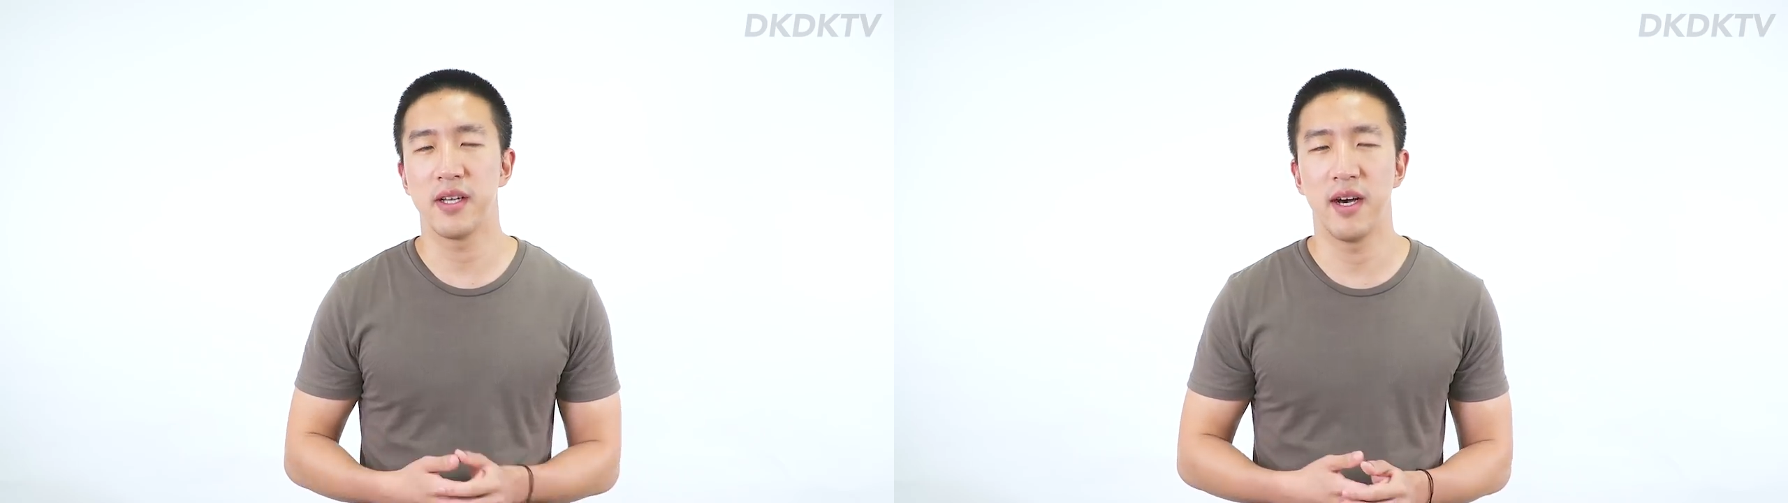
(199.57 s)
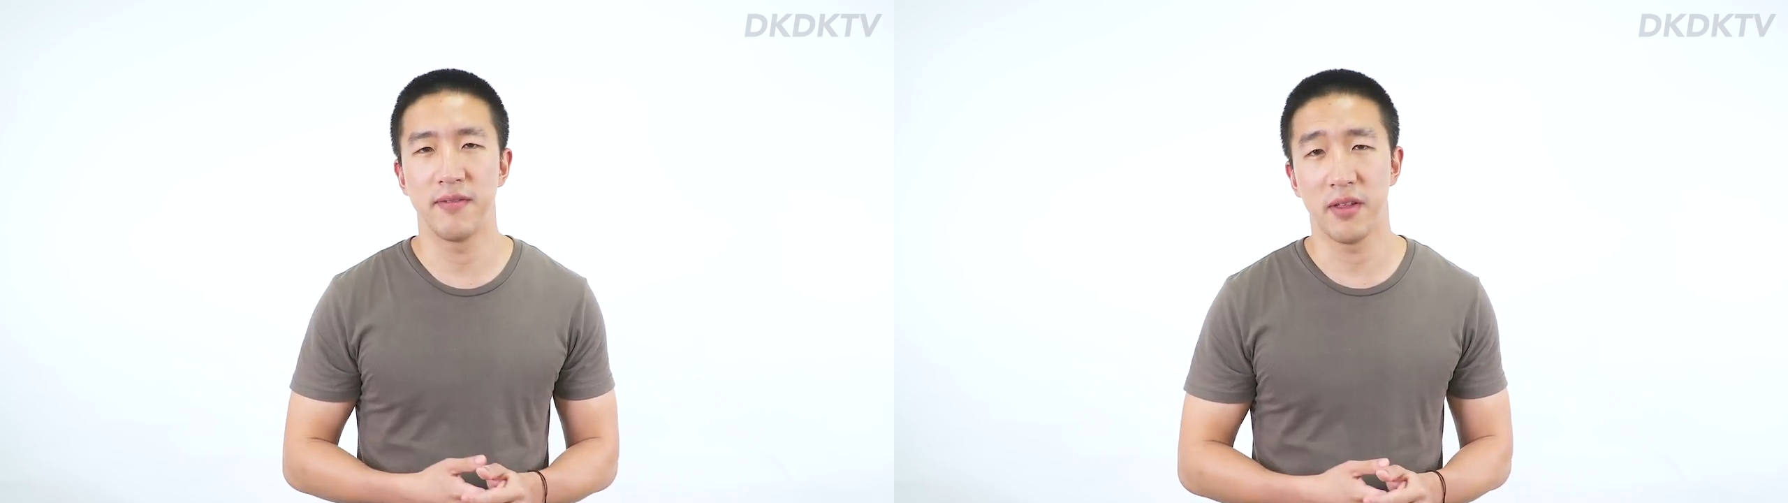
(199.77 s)

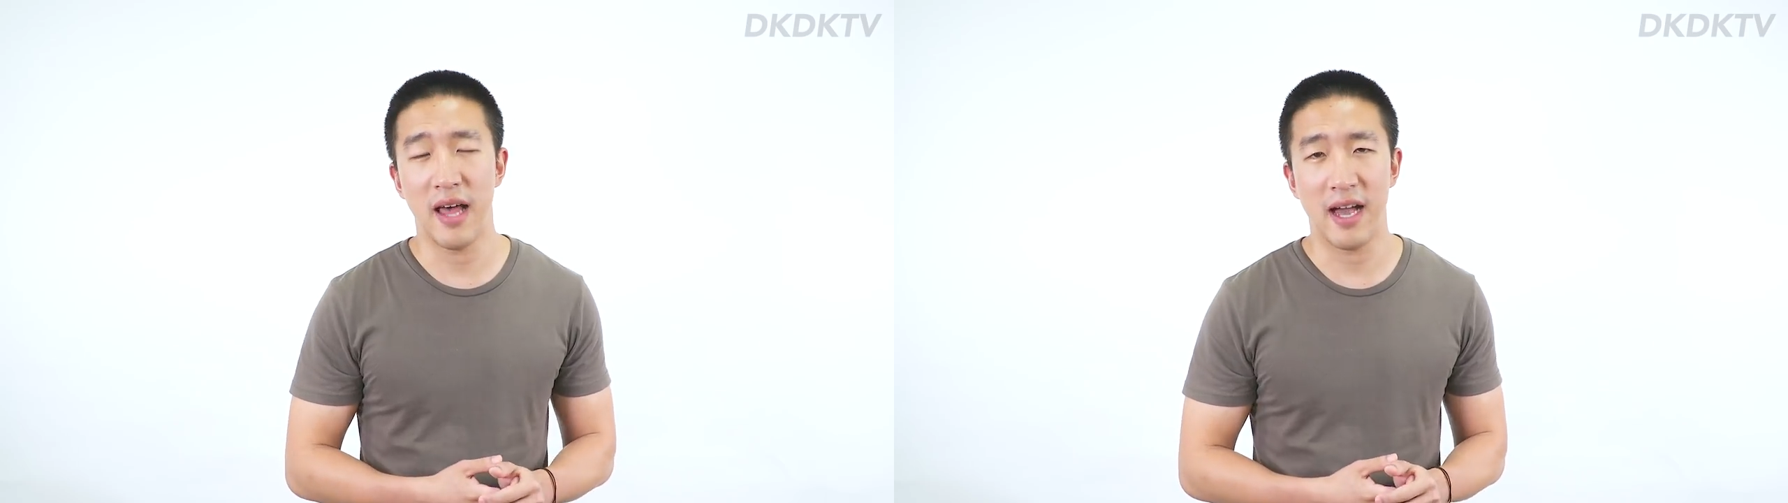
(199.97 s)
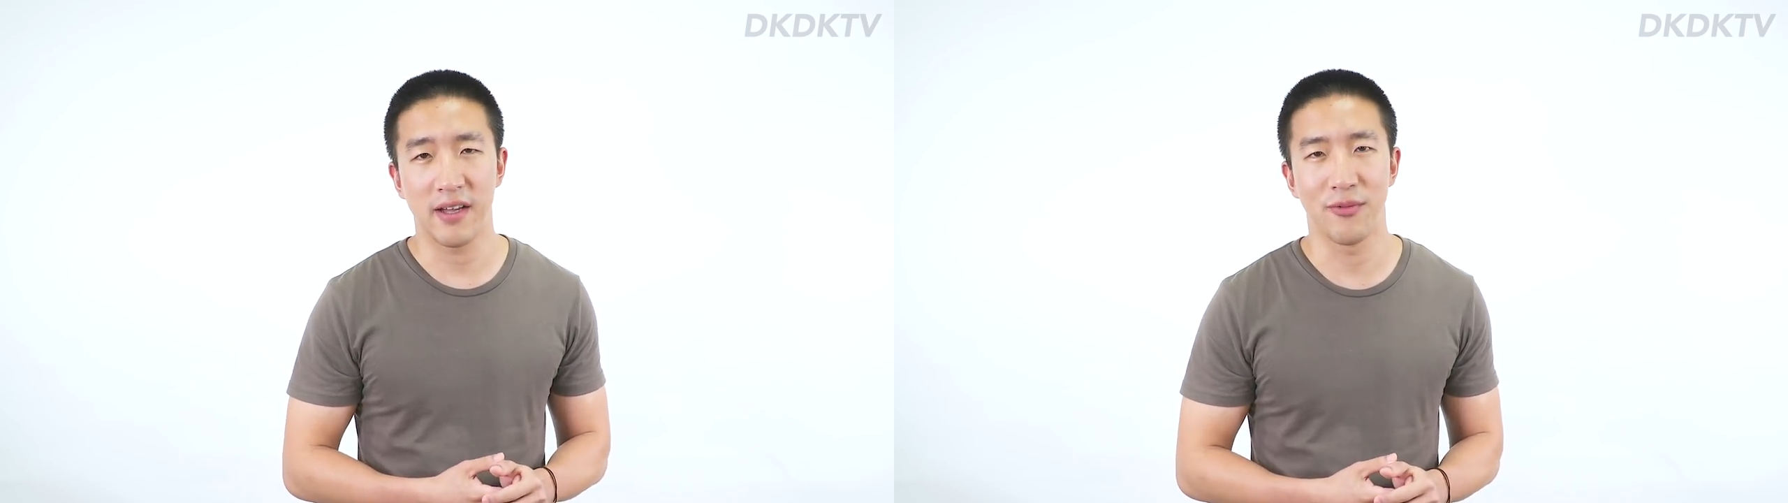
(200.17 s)
of the
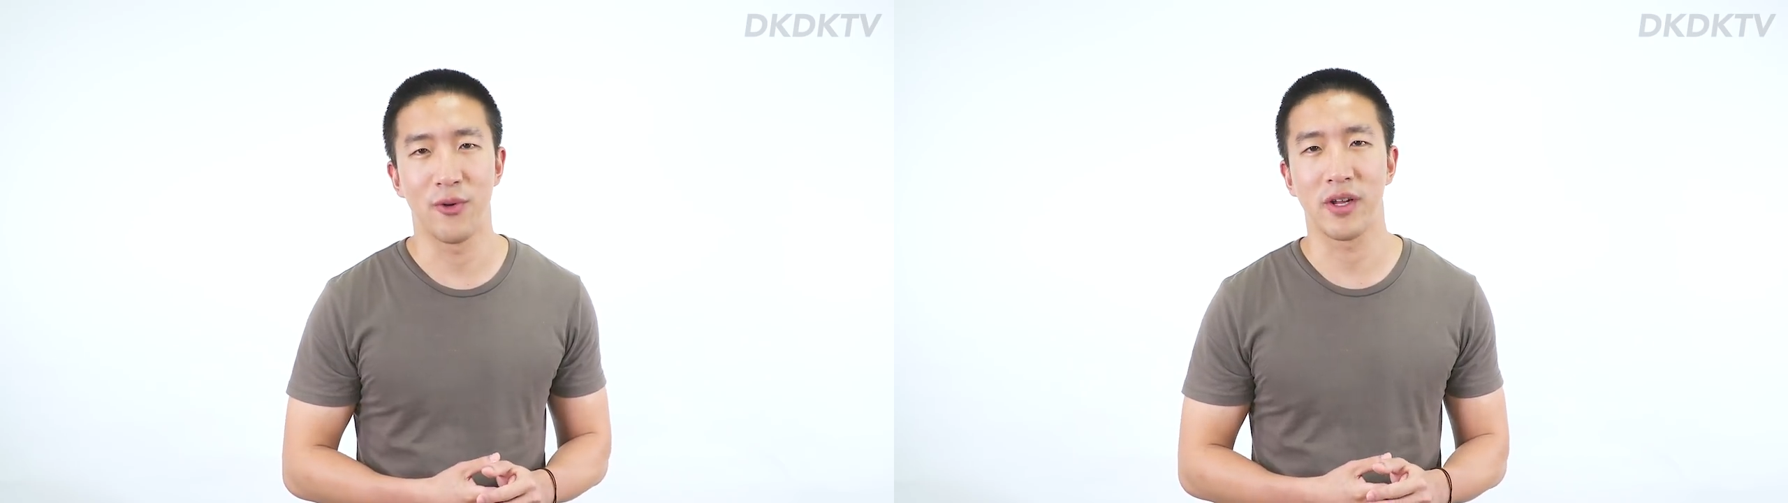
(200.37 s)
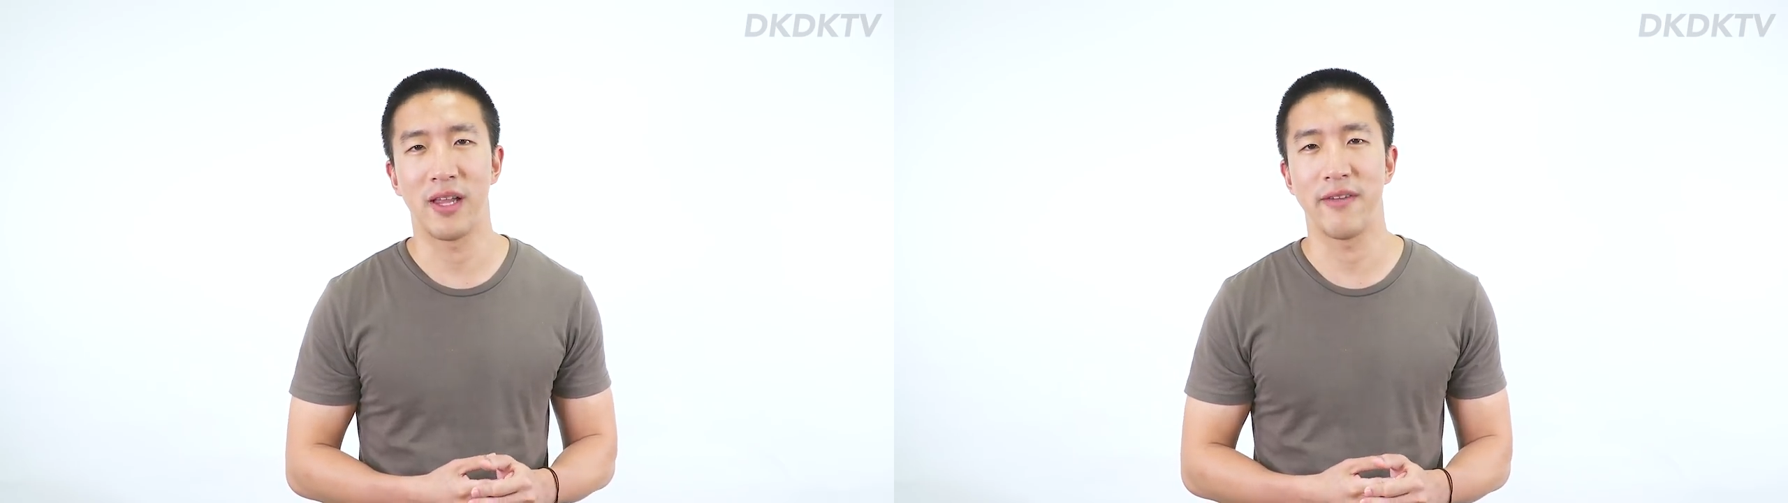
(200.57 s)
lack of
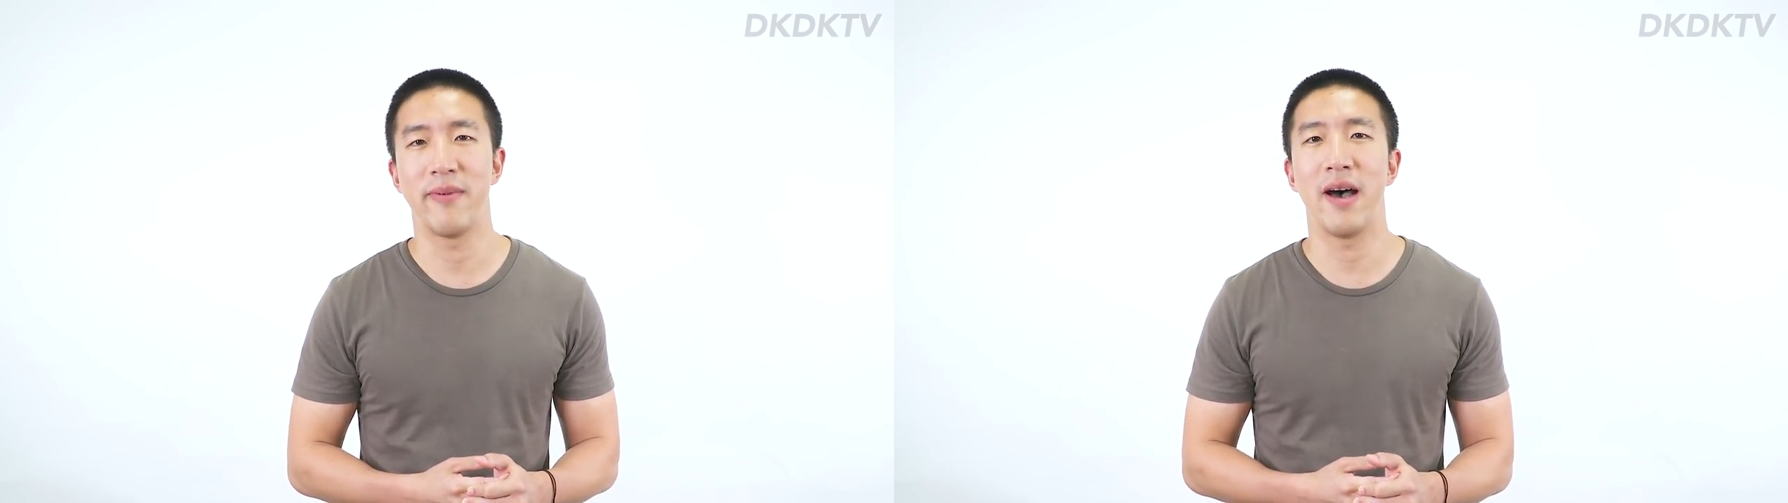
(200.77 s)
work-life